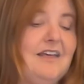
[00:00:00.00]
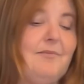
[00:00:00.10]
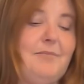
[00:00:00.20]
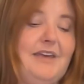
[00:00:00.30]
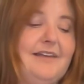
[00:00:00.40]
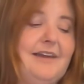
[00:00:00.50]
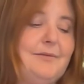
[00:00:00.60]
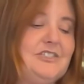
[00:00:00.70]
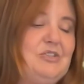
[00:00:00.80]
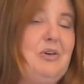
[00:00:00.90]
man, I
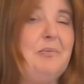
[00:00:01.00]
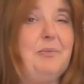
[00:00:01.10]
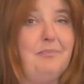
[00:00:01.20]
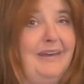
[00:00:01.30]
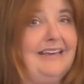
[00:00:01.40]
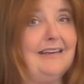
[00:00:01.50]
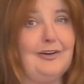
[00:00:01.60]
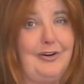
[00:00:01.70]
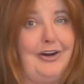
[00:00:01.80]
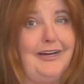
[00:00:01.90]
would do it, but making a
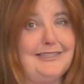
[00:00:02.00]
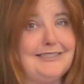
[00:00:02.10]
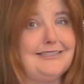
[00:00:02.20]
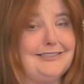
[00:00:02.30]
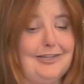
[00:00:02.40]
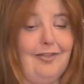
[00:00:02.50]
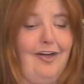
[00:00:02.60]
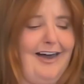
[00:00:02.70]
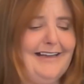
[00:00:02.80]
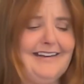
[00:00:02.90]
crust is a
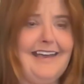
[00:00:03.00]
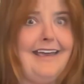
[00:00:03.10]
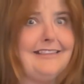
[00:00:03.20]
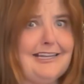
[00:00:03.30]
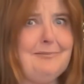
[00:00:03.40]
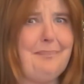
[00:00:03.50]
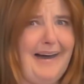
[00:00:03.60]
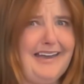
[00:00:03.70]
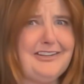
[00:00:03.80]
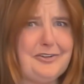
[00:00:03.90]
lot, then
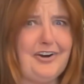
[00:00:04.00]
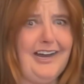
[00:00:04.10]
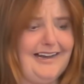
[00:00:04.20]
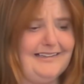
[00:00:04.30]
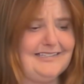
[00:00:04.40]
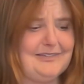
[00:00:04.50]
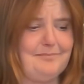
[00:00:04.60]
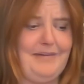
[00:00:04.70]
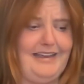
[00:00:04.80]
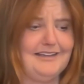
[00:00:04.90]
buy the crust,
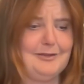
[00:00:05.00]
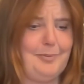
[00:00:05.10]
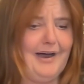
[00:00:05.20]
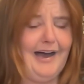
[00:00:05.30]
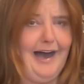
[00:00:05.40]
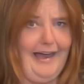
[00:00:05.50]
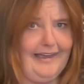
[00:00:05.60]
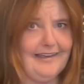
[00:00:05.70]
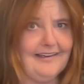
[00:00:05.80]
make the pie.